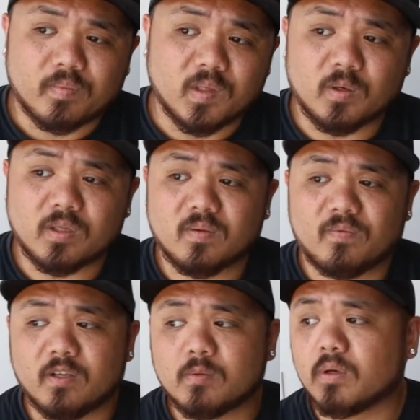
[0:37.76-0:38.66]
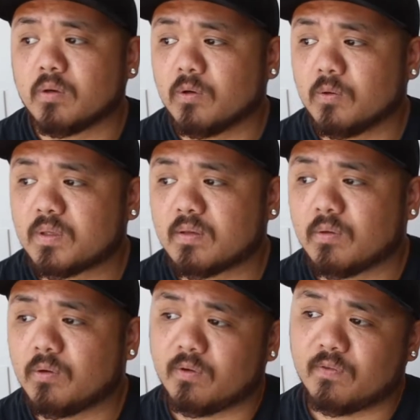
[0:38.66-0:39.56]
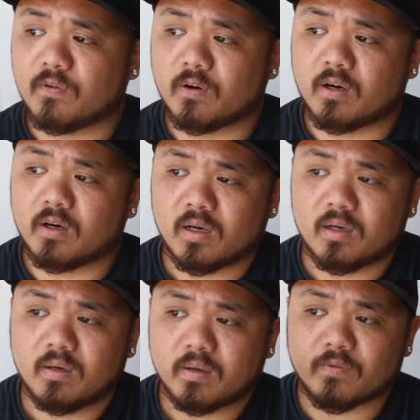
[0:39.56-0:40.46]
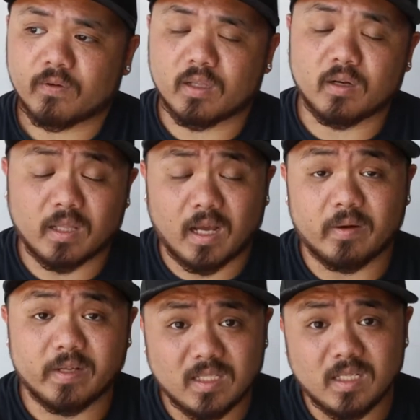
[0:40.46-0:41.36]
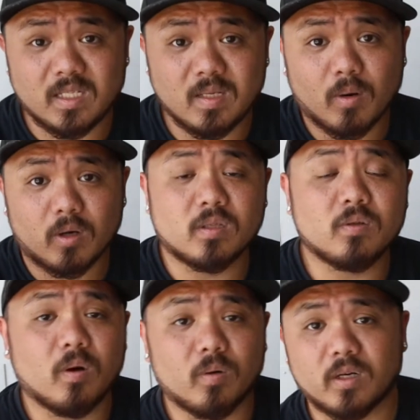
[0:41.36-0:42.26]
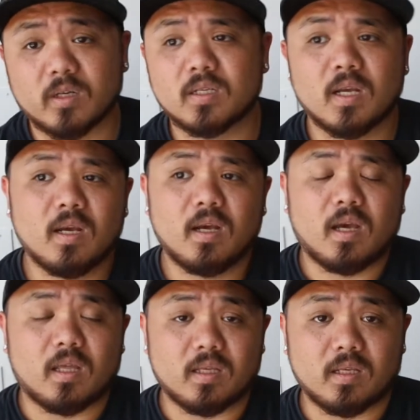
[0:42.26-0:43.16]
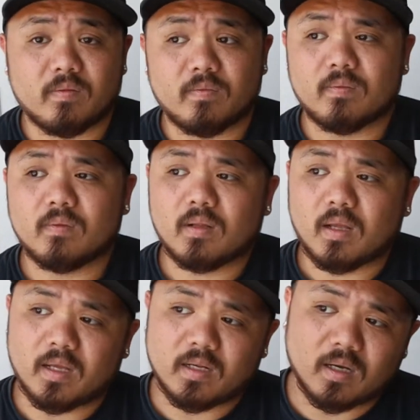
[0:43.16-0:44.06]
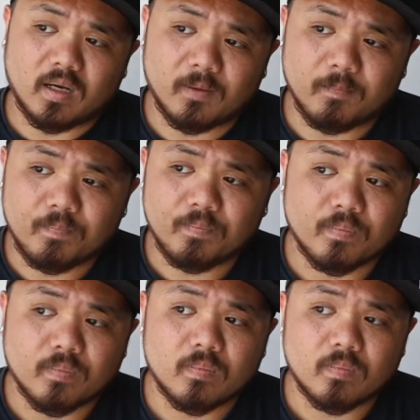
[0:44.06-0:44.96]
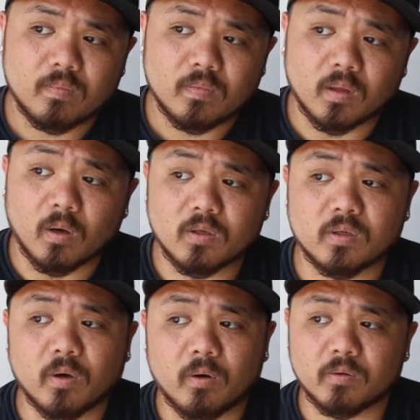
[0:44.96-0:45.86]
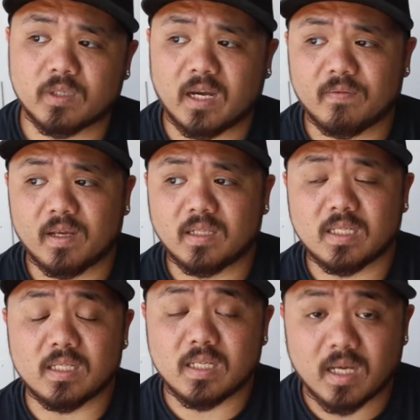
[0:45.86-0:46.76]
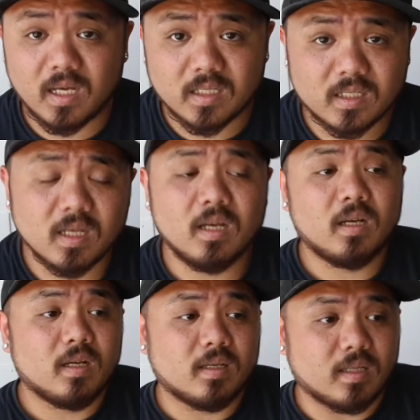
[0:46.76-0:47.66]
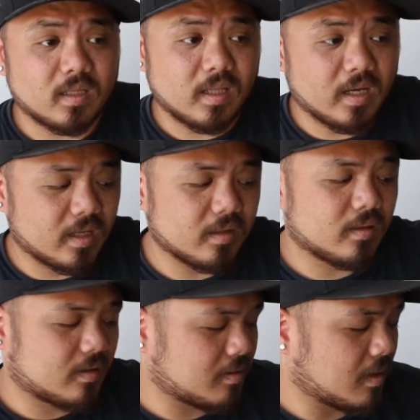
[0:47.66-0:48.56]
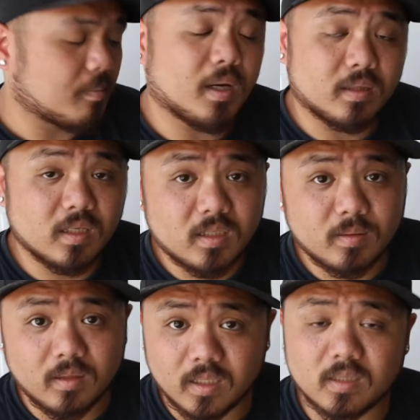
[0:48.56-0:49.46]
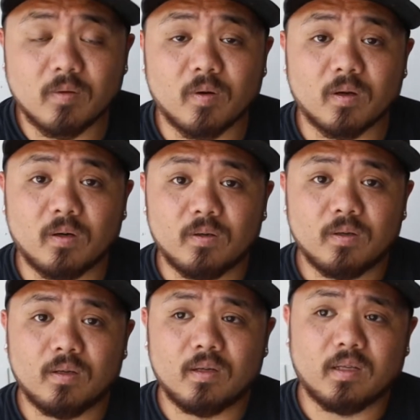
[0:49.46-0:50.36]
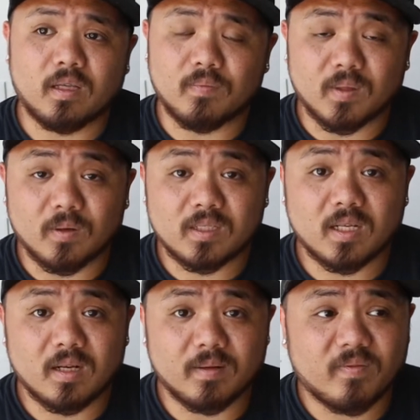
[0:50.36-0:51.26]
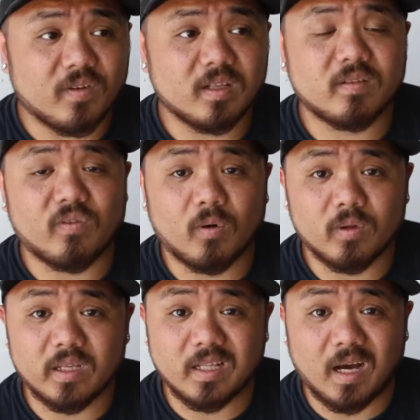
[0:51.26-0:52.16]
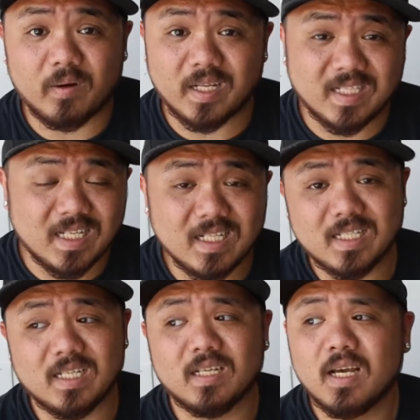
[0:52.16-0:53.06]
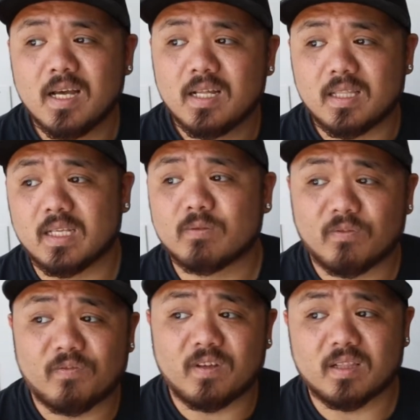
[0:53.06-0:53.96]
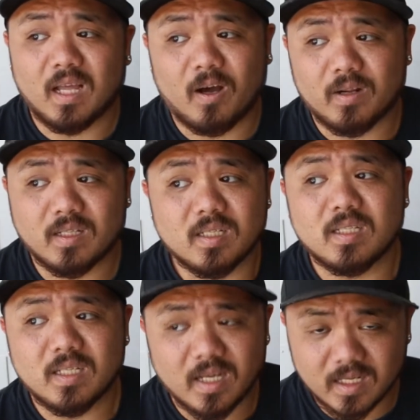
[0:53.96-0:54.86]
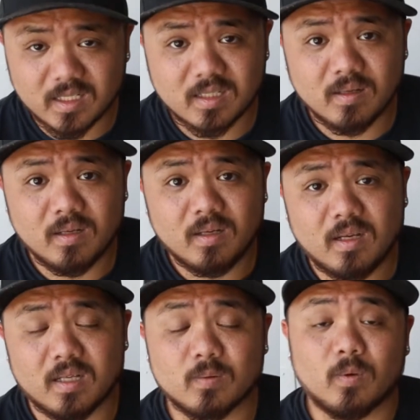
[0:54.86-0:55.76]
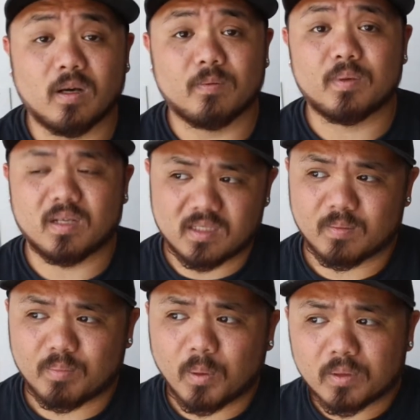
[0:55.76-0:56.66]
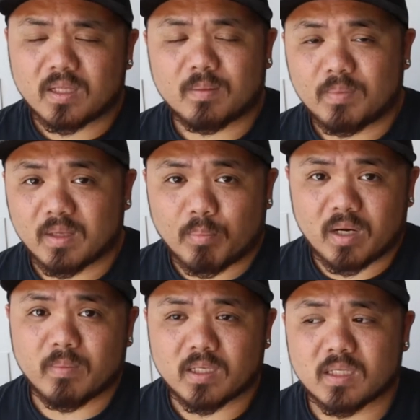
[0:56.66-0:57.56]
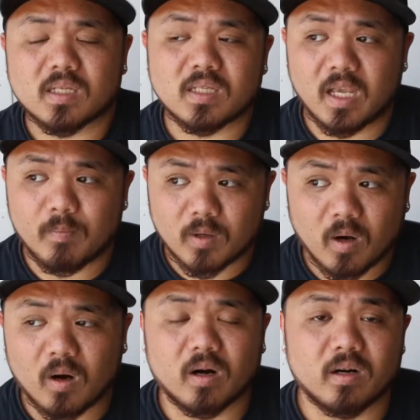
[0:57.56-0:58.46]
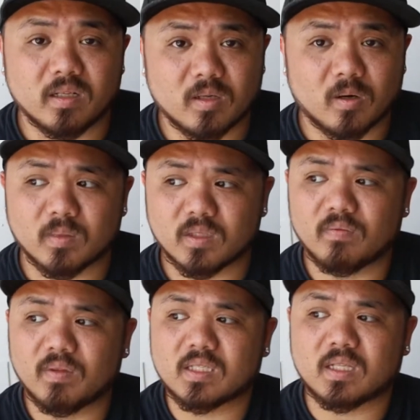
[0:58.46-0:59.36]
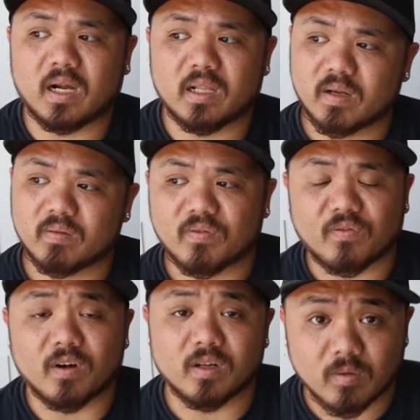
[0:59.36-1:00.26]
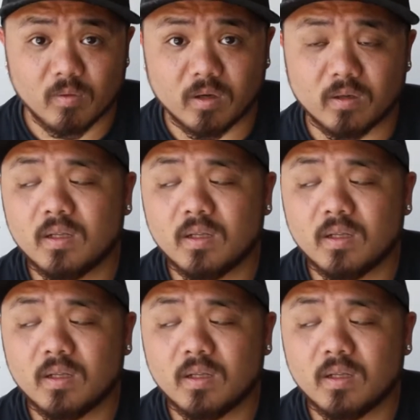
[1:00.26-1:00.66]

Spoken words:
Joined some Facebook groups who for you know, the Audi TT Mark II owners, and those who drive a TTS said that they bought this grille, even though it said it fit for only the Audi TT, this will fit the Audi TTS as well, because they're pretty much the same car in terms of the styling of the front grille.